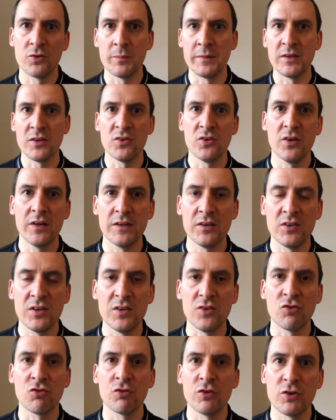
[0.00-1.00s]
I mean, the signs
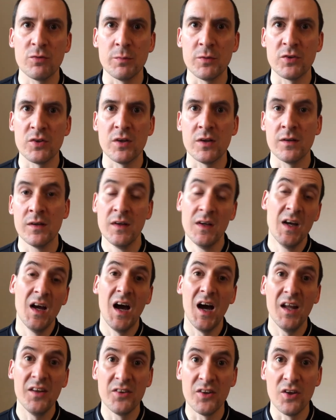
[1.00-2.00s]
since Christmas are
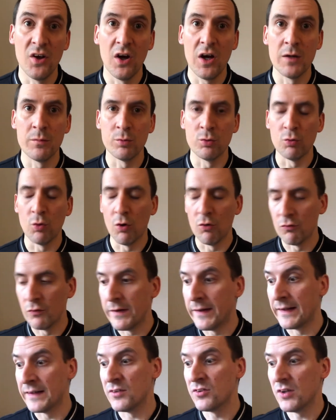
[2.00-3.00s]
undeniable,
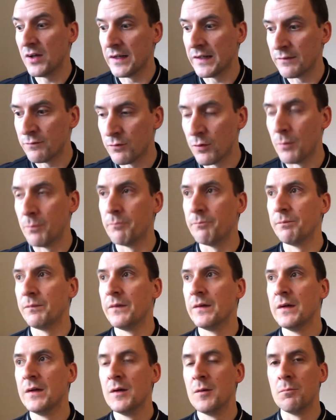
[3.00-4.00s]
really. Certainly from
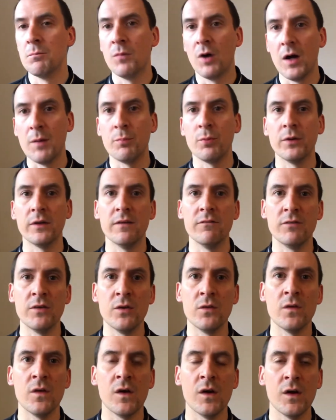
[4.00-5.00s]
my point of
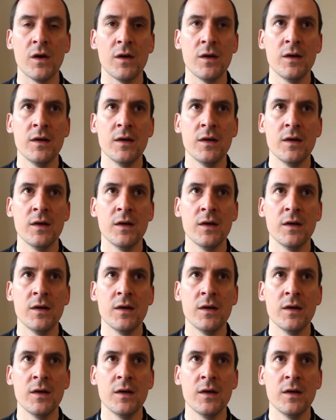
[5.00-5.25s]
view, that